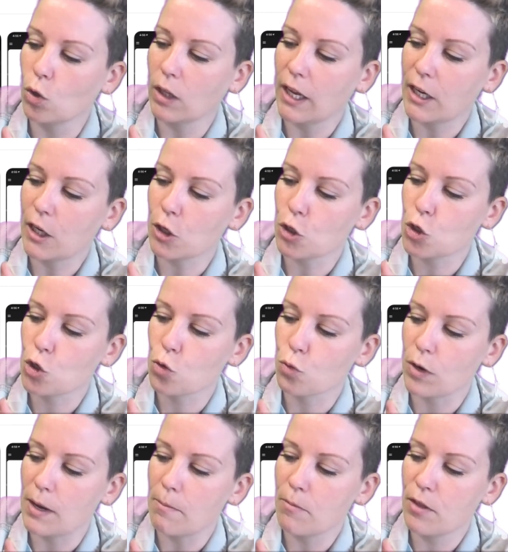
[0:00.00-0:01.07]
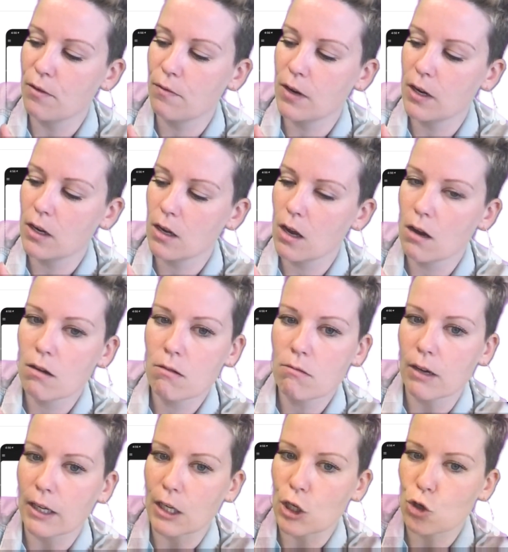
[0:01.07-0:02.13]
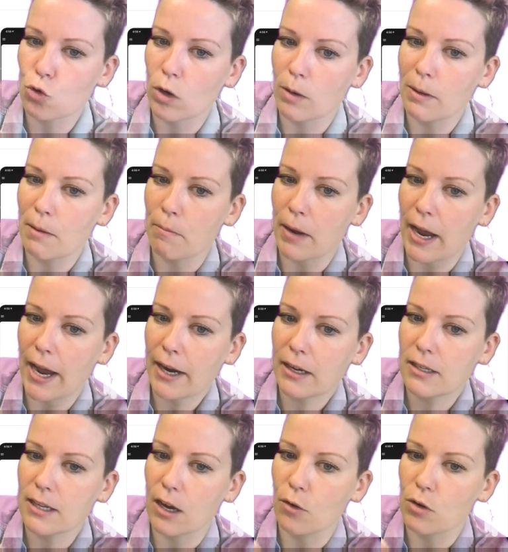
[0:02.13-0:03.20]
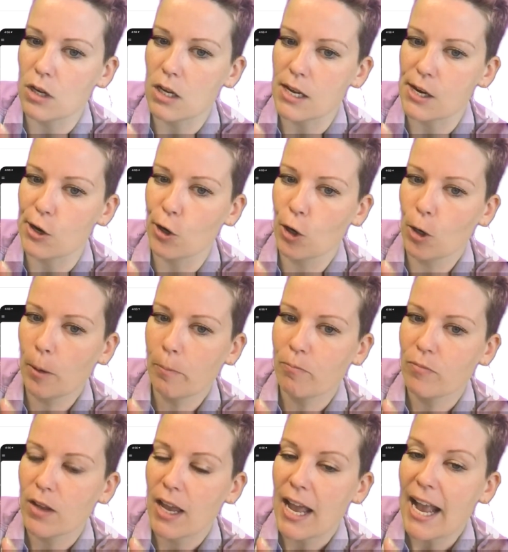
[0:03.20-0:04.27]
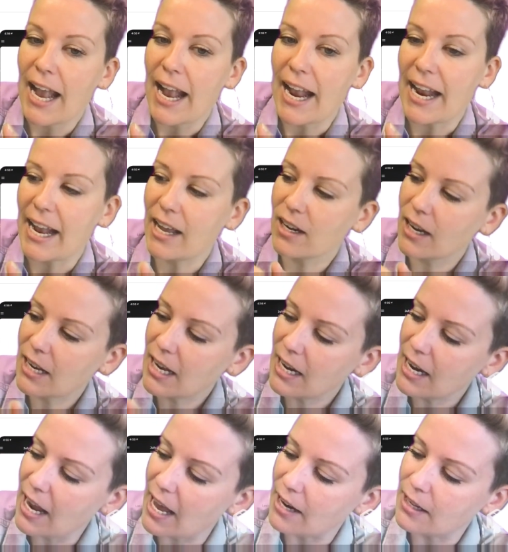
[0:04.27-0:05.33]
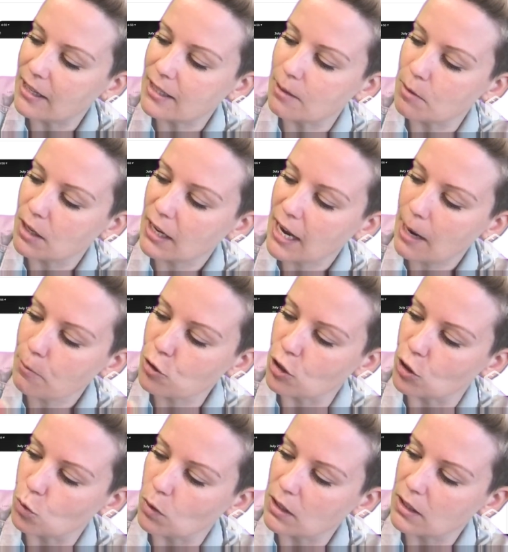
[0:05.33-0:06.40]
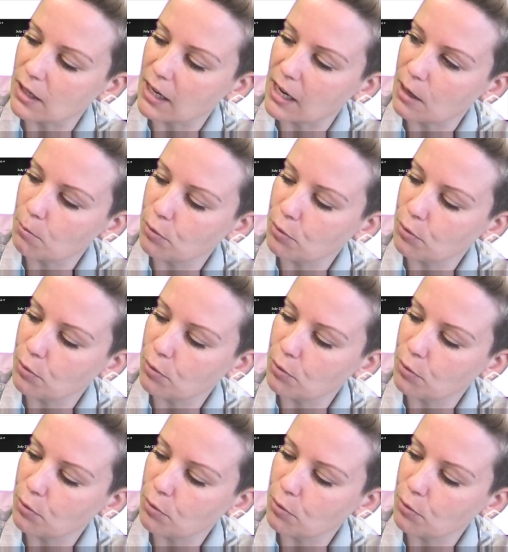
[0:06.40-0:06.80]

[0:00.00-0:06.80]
like trim the video. I can trim it back down here. And I can edit some of the captions once I hit